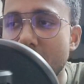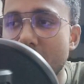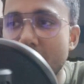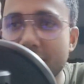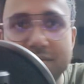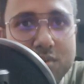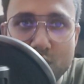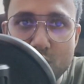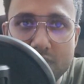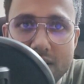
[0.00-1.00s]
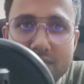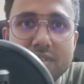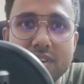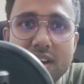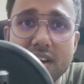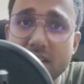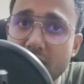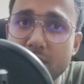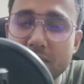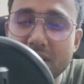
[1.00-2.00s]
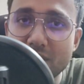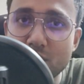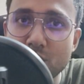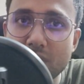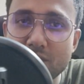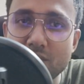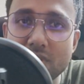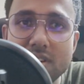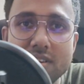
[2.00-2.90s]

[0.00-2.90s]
and if you don't have, I recommend you to get one.